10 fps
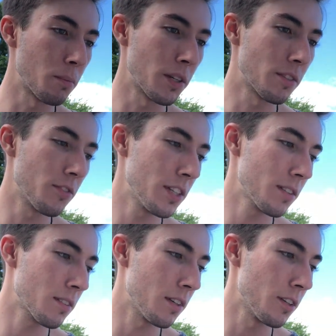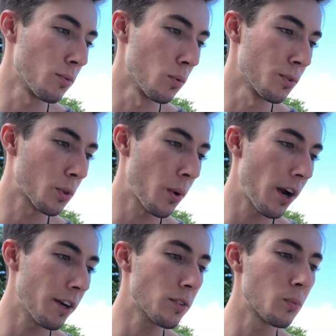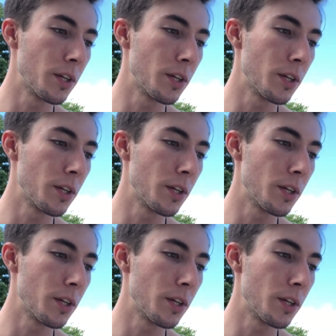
but as Venus here rules Aquarius,